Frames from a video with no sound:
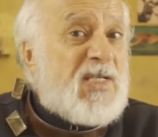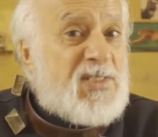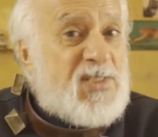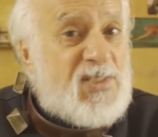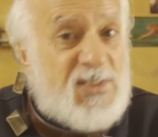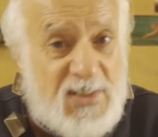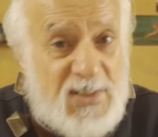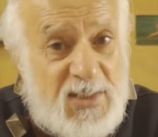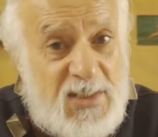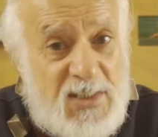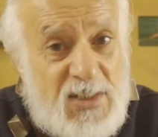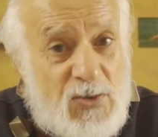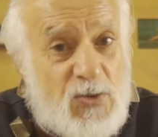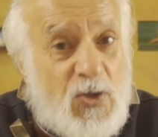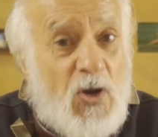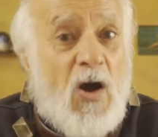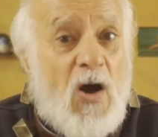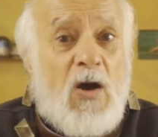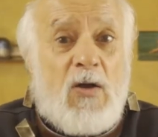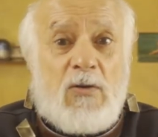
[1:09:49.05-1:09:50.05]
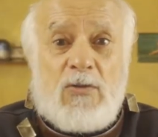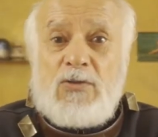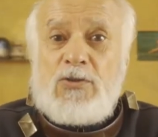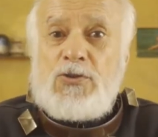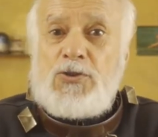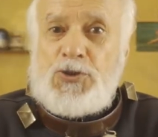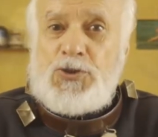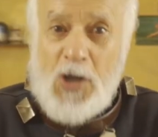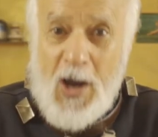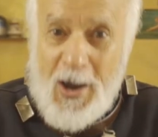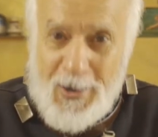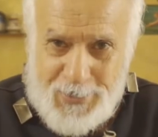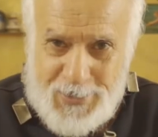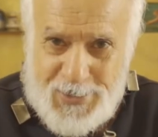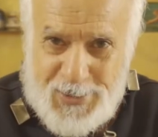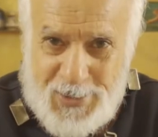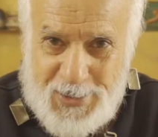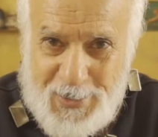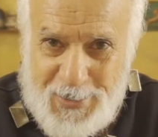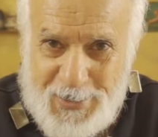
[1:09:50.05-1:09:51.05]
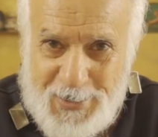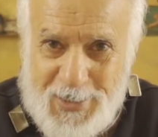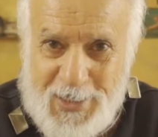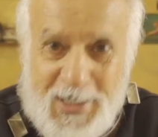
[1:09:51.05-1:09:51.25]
city called Shahrazad